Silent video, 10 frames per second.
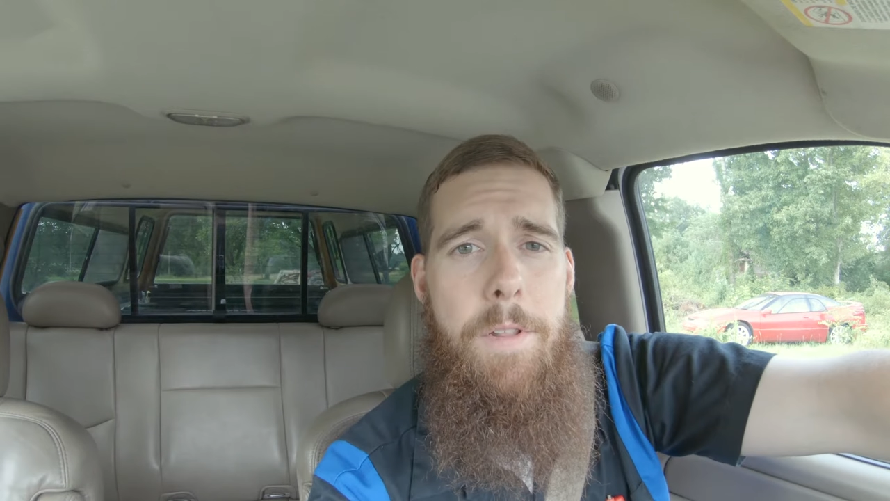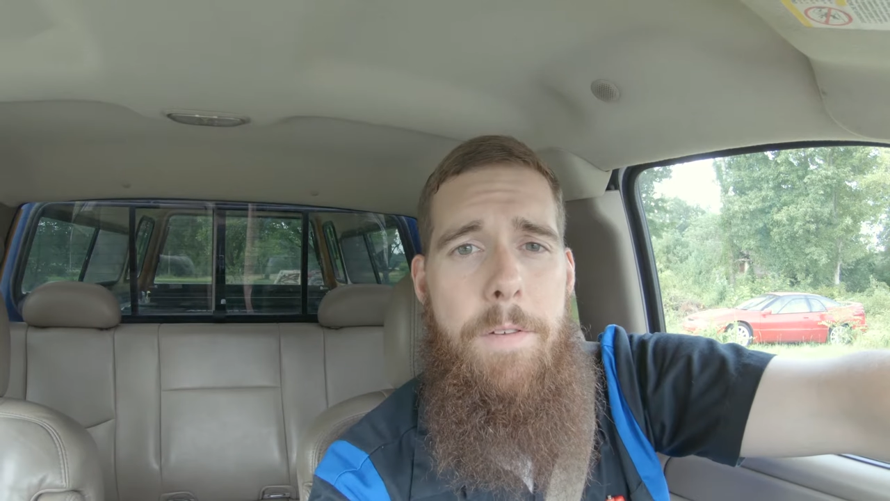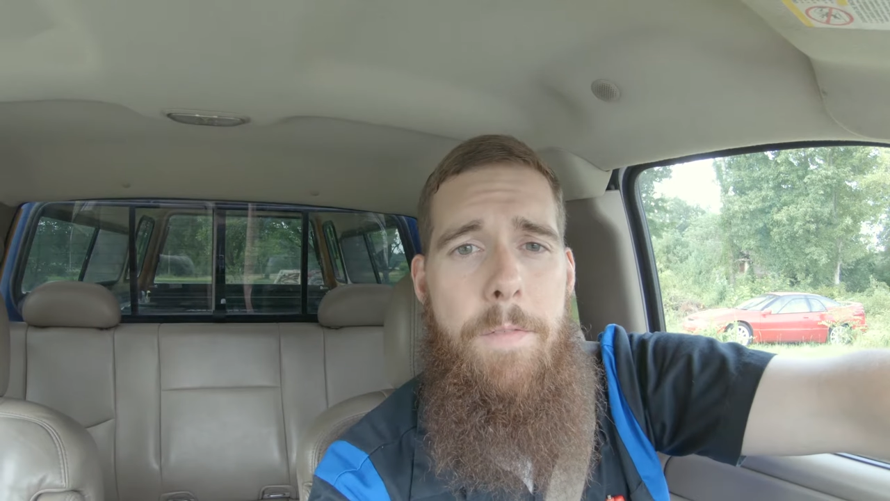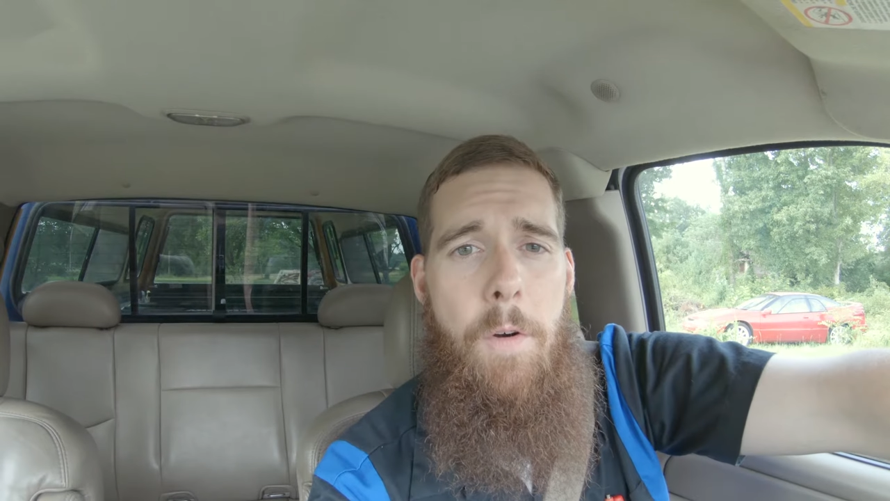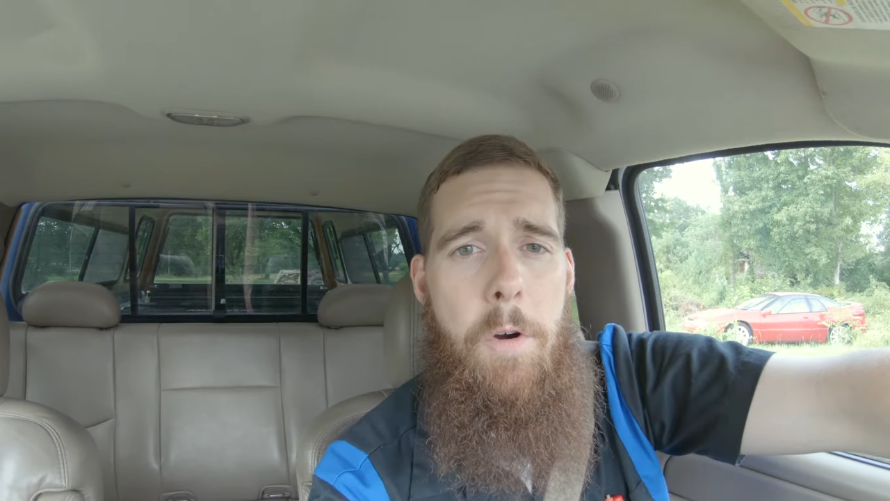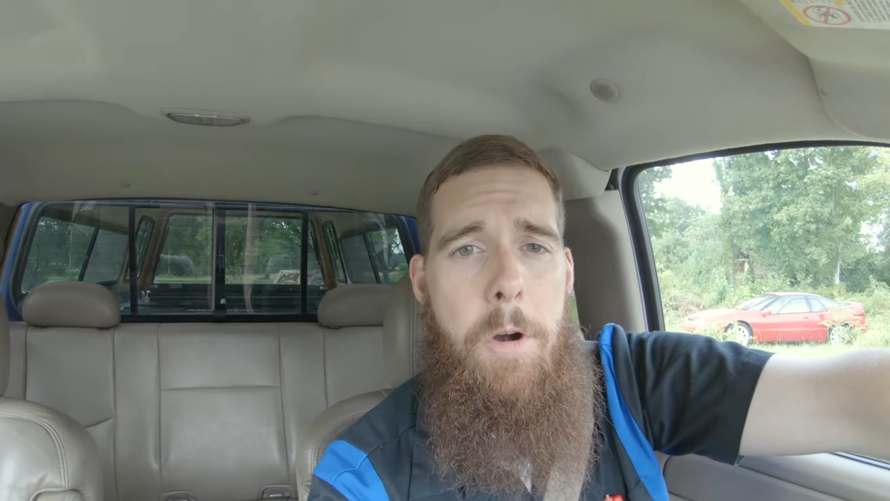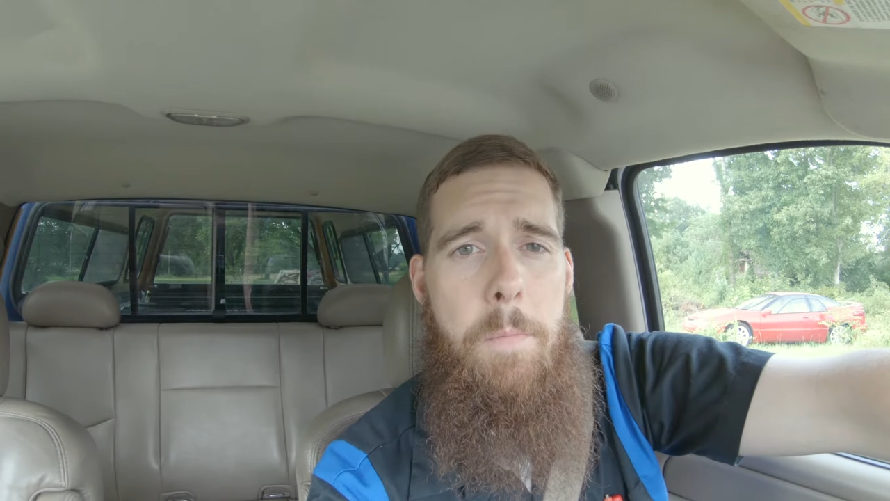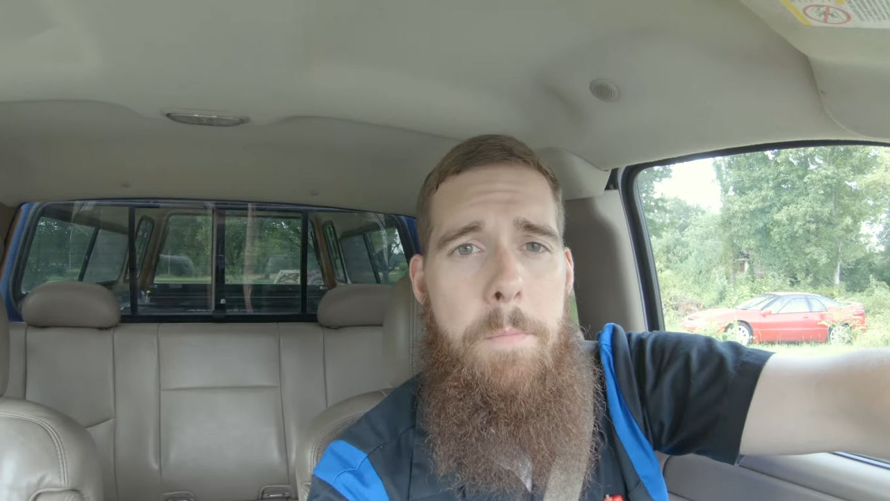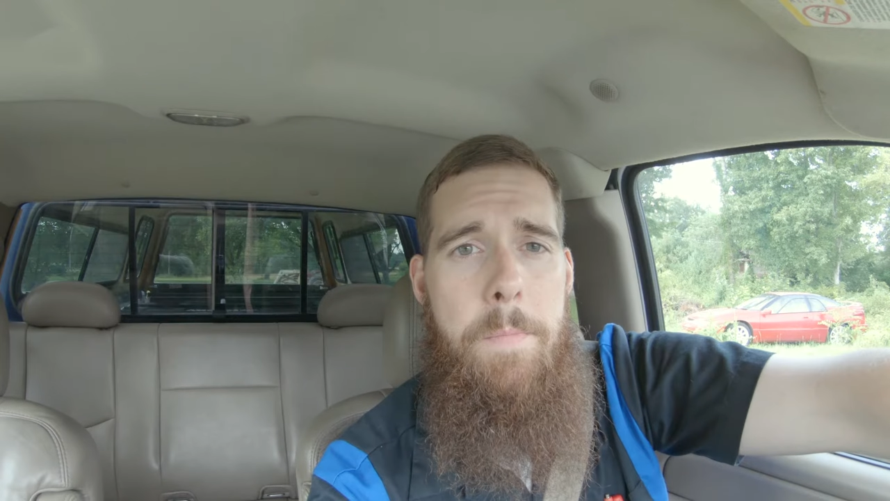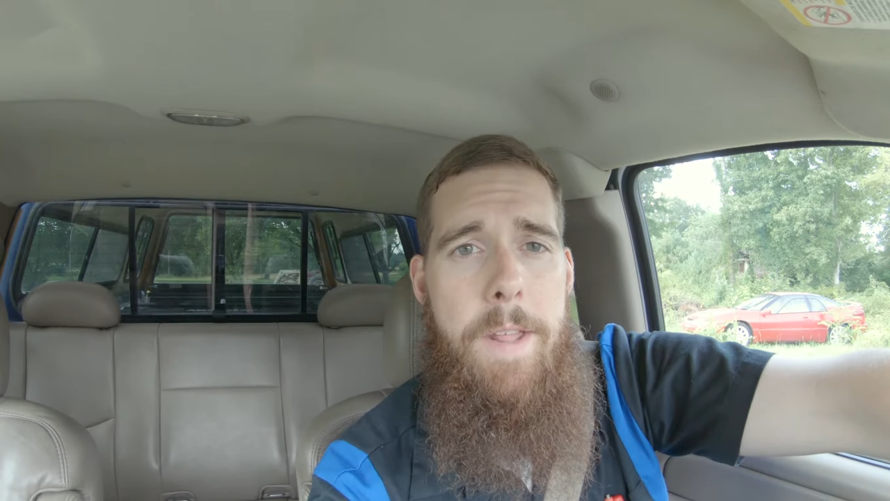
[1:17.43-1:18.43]
to the
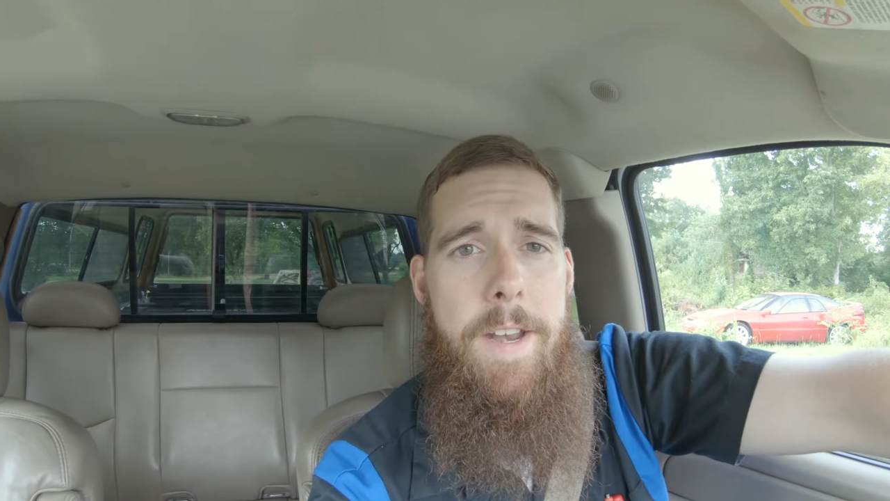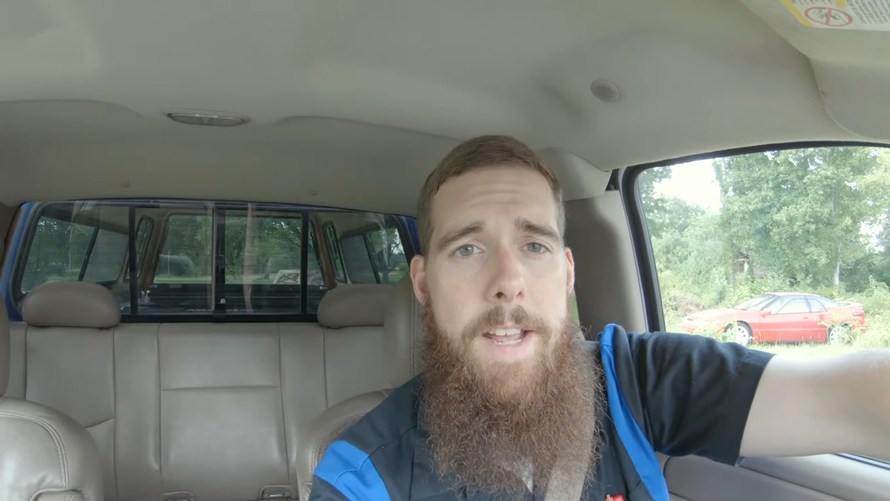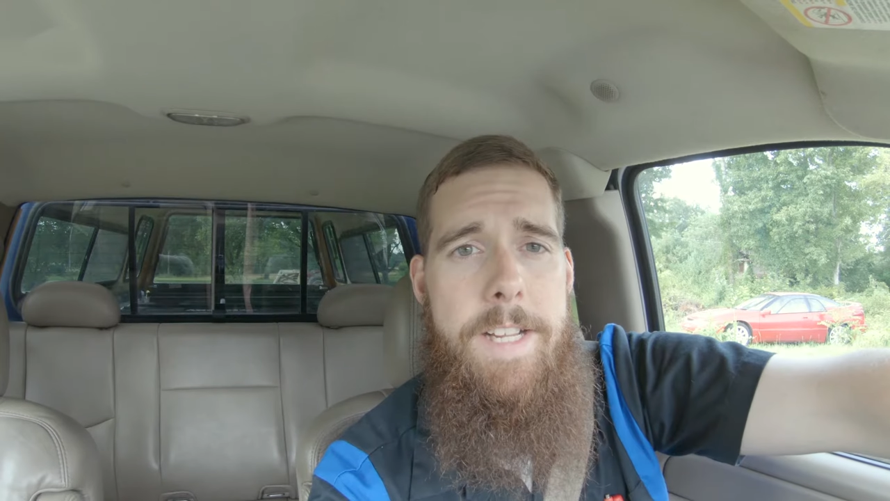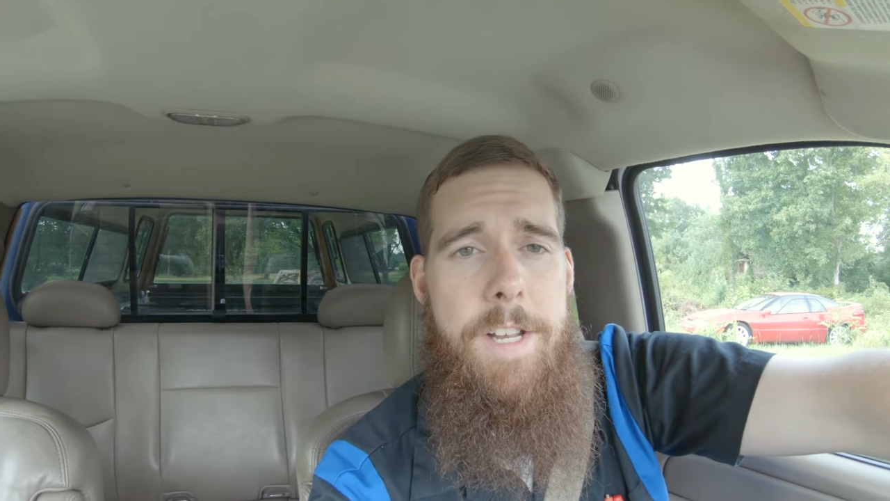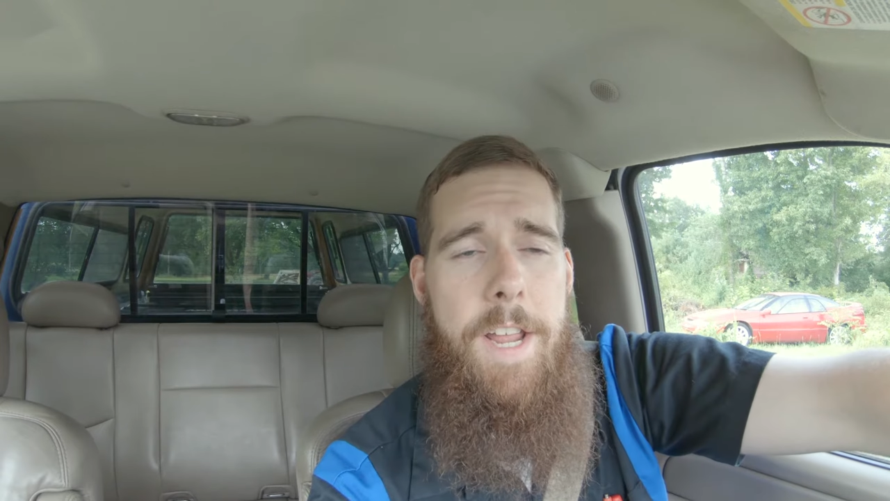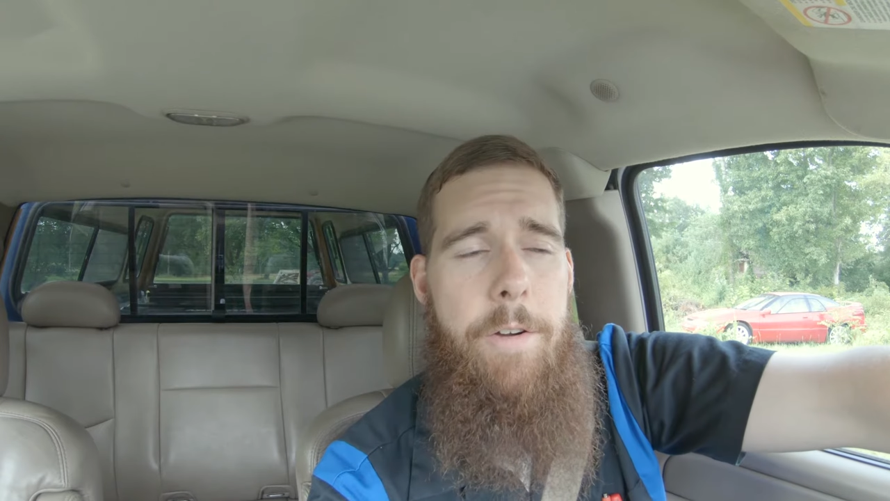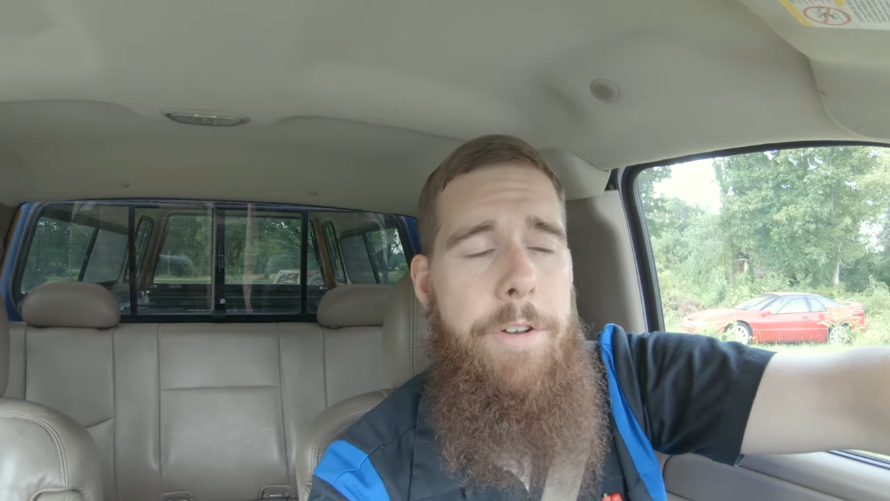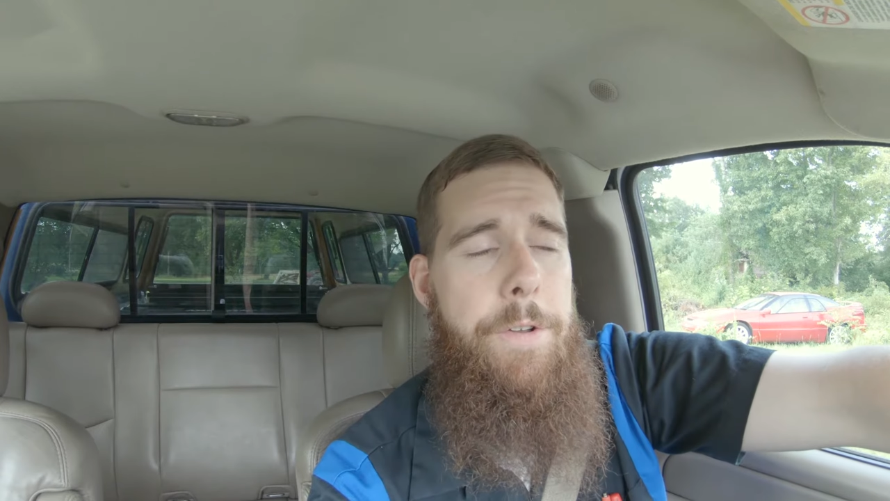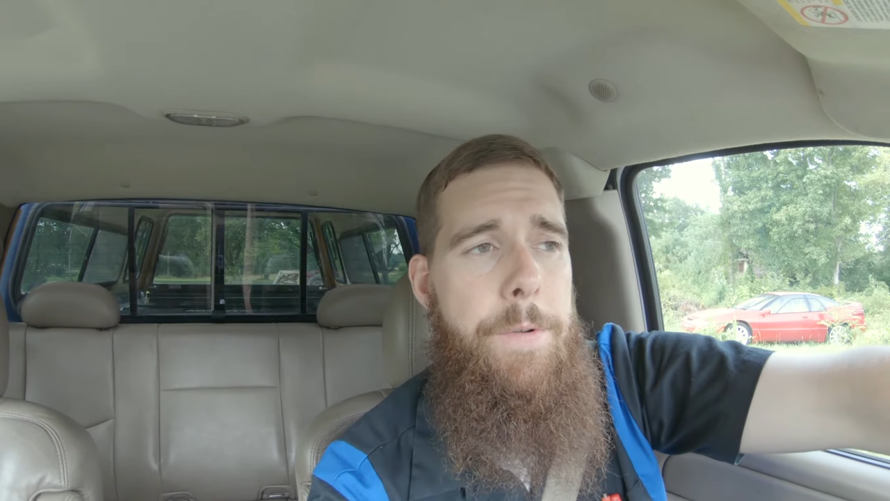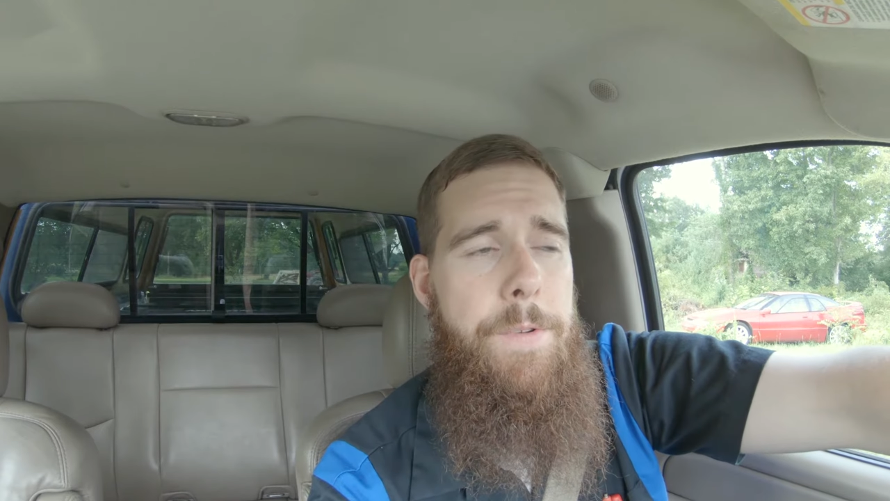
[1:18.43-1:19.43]
farm in the next day
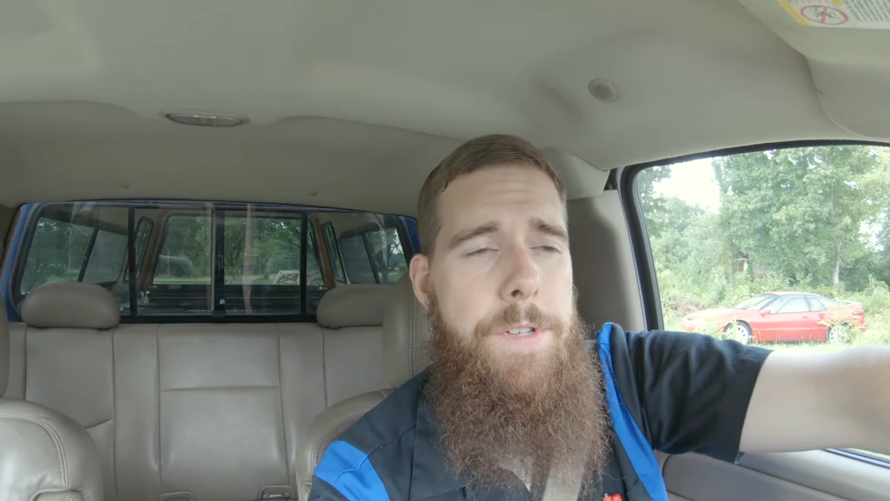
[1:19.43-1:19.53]
or two.